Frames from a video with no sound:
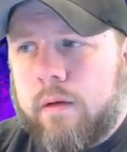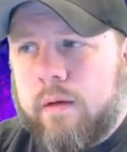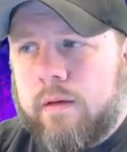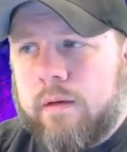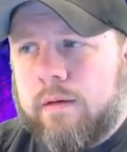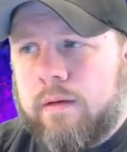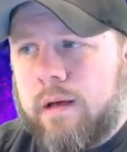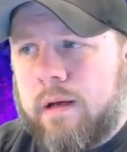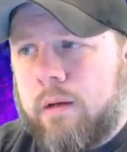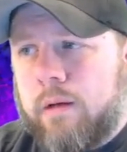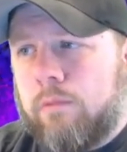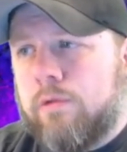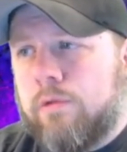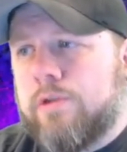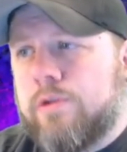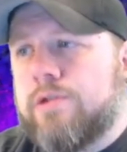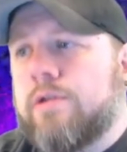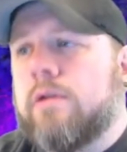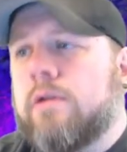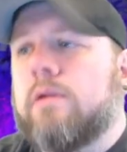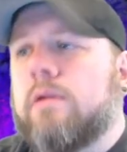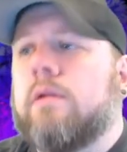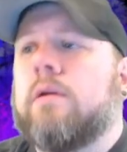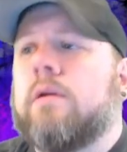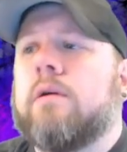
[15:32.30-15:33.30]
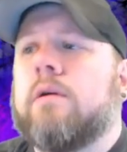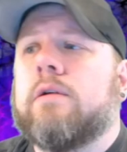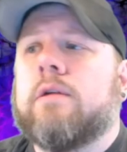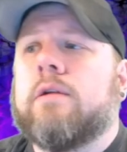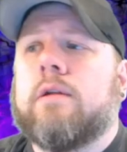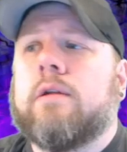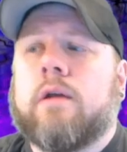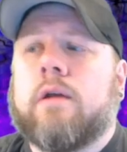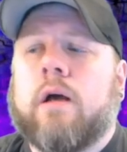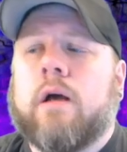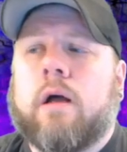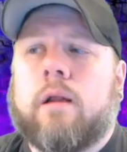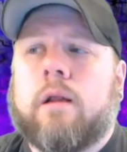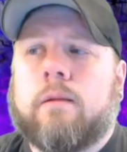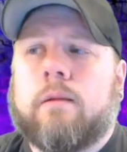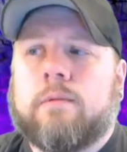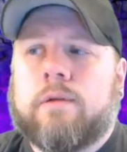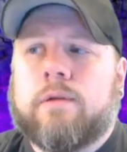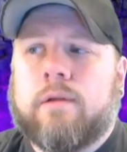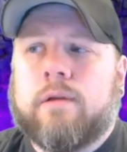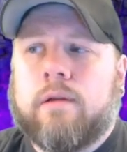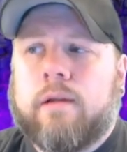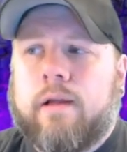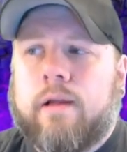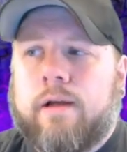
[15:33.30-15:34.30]
Now I want you to look to the column
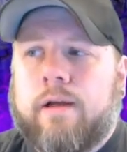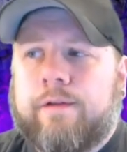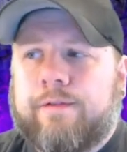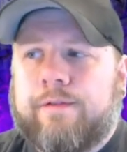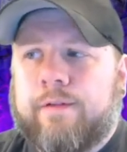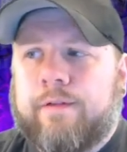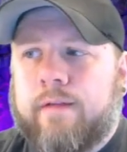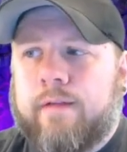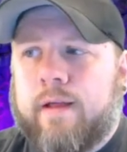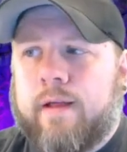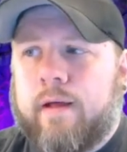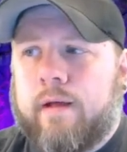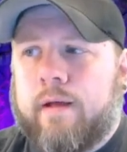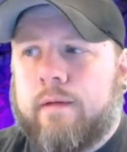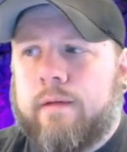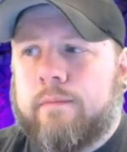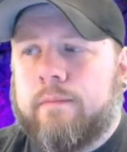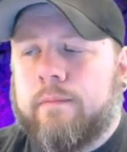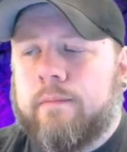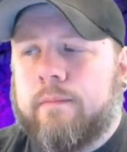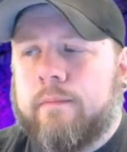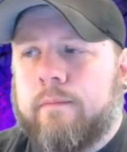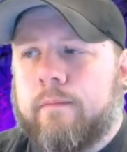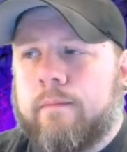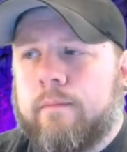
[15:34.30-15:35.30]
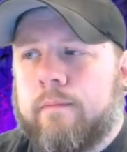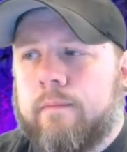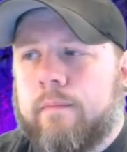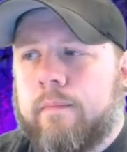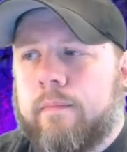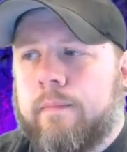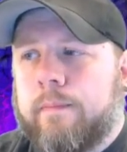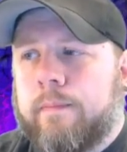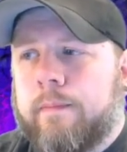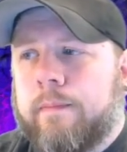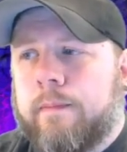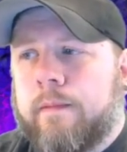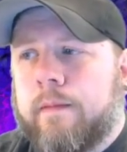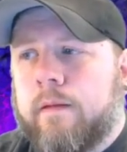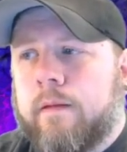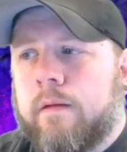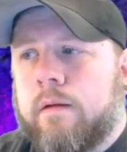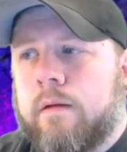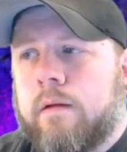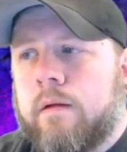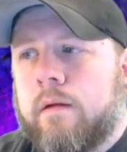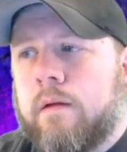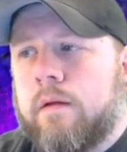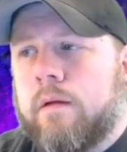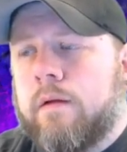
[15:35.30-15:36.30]
to the left of that.
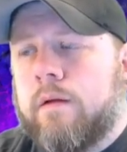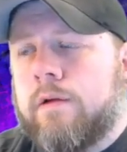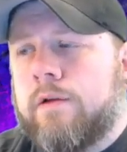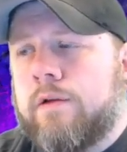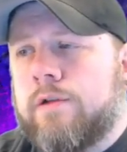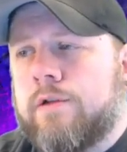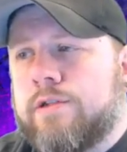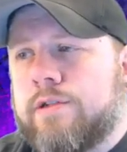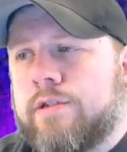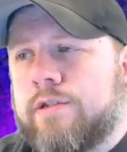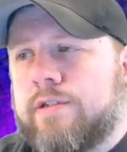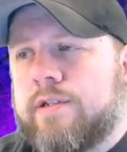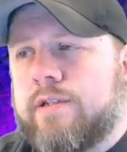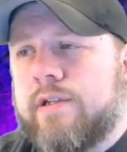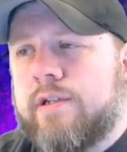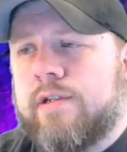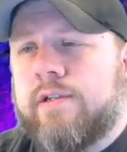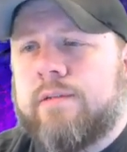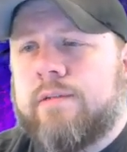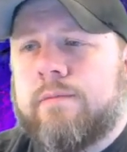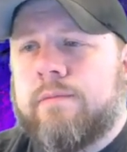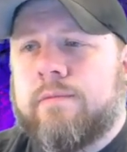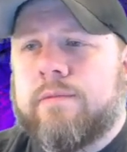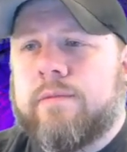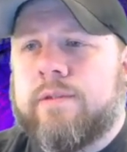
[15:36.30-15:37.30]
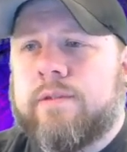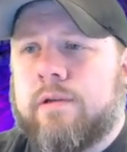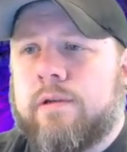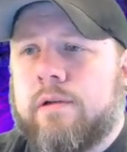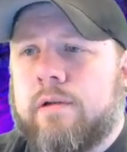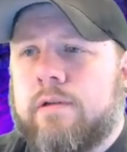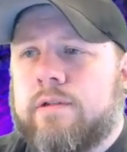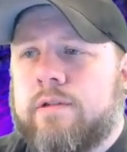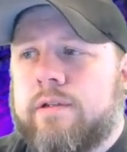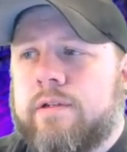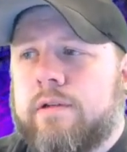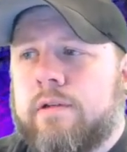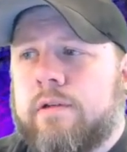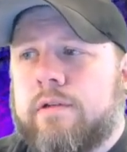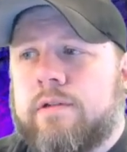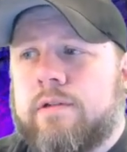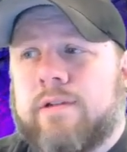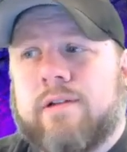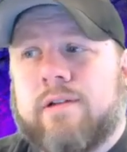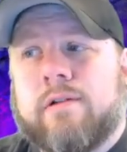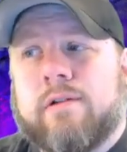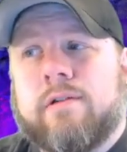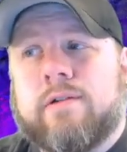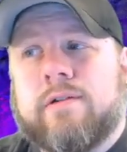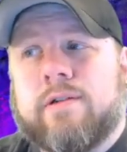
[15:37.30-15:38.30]
You should see 0, 0,
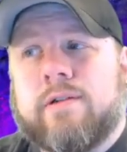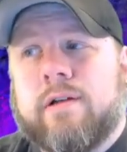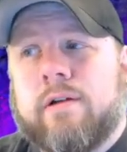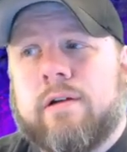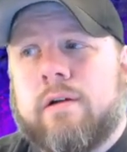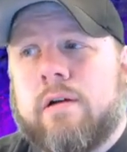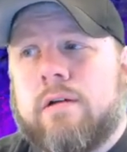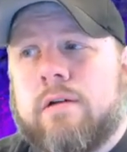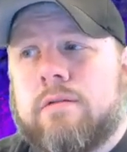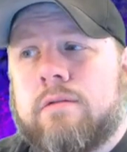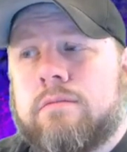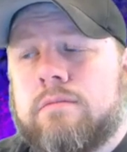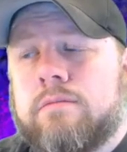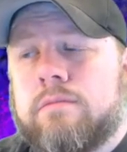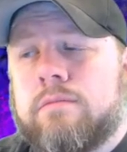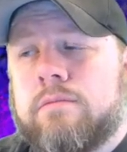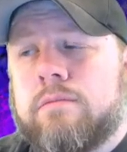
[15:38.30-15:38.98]
0, 0,